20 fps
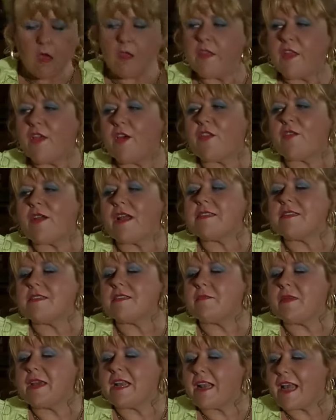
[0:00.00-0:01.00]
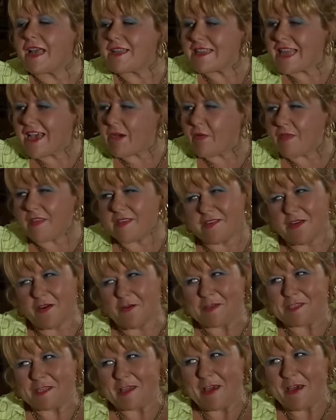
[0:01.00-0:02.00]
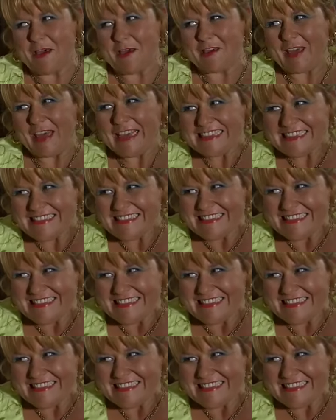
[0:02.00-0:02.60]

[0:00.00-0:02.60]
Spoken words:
On the other hand, he's a big lad now and there's always cake.